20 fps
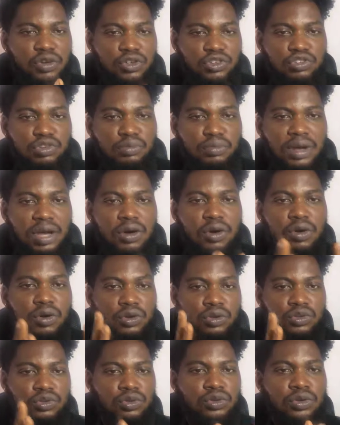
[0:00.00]
customer
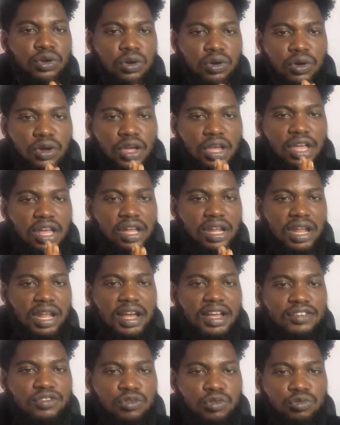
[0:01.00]
or to your
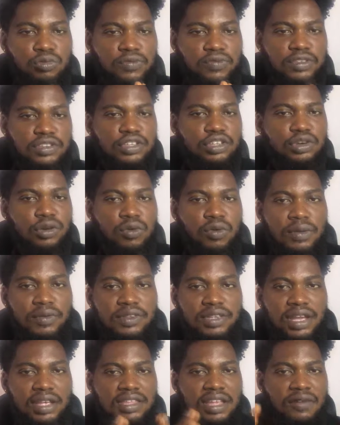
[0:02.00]
clients who will be seeing your
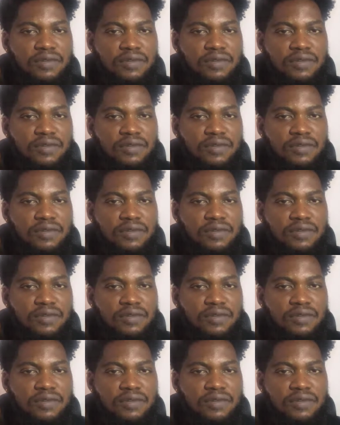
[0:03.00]
website.